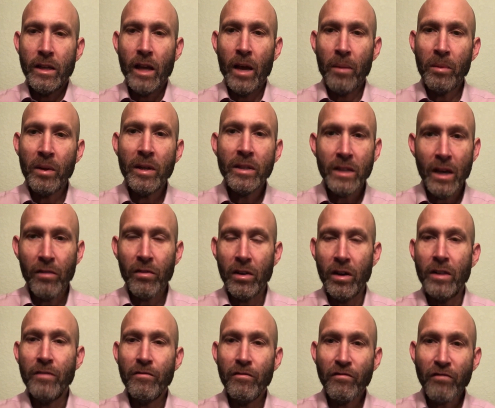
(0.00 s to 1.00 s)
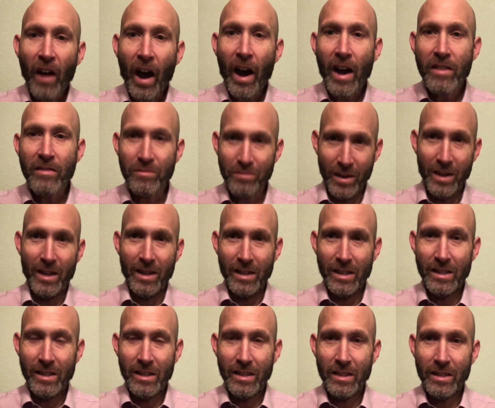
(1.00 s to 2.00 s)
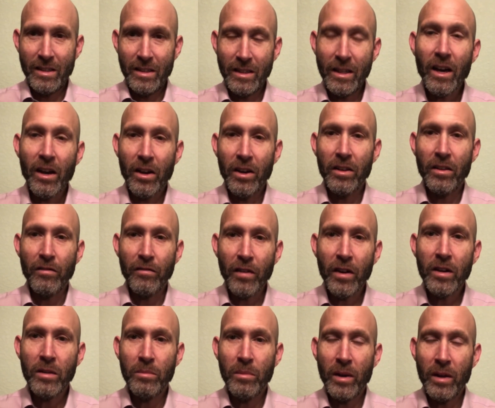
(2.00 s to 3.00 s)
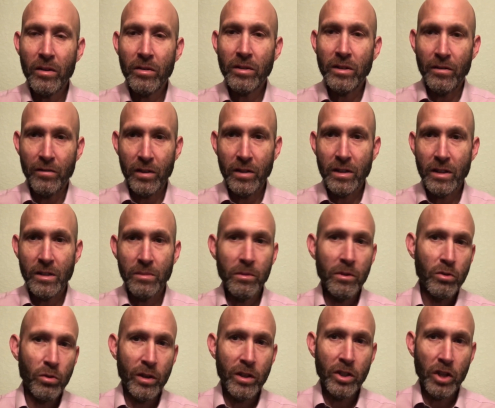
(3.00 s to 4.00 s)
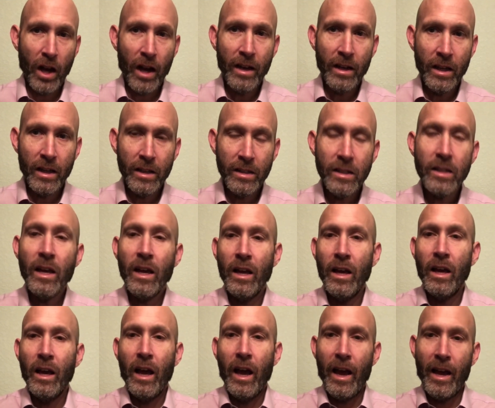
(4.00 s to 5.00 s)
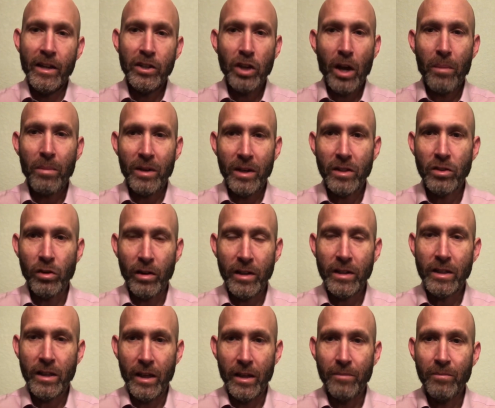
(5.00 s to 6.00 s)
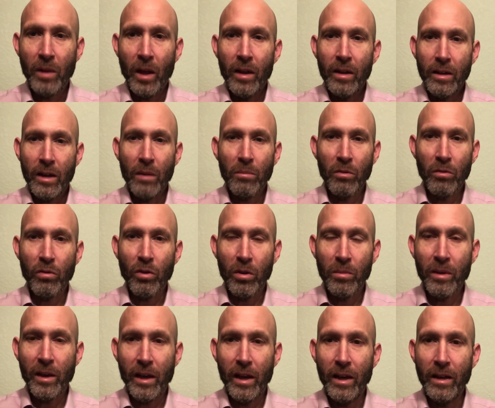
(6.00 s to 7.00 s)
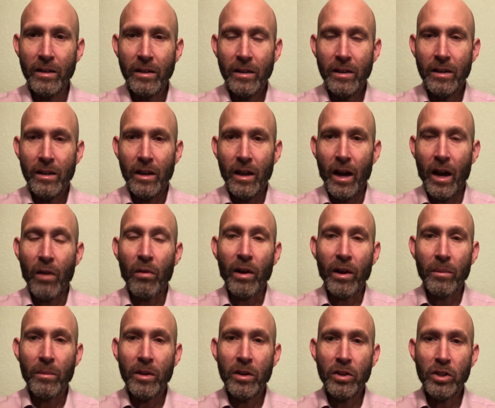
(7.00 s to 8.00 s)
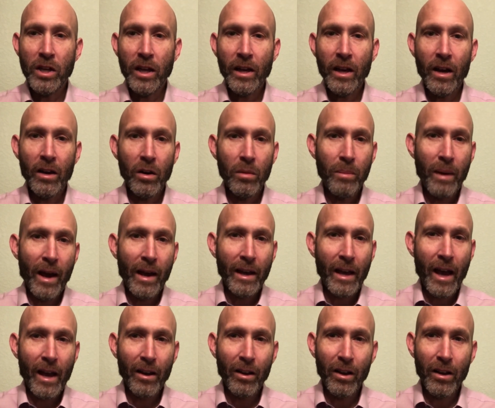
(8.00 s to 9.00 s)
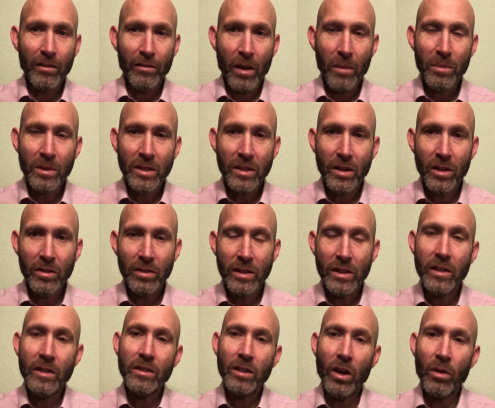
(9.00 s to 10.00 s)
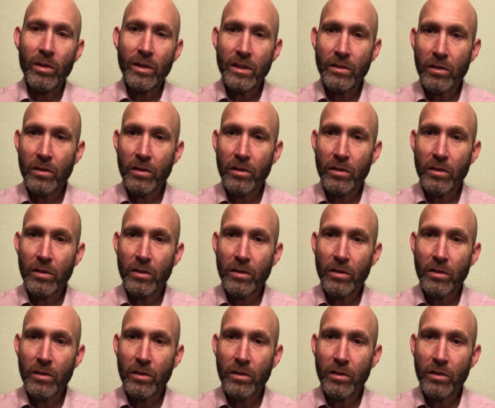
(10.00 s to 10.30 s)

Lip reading: I'm going to endeavor in 5 minutes to tell you the fundamental differences between Chinese and Japanese green tea. Now before I begin, I recommend you check out our back catalog of episodes, and as always, if you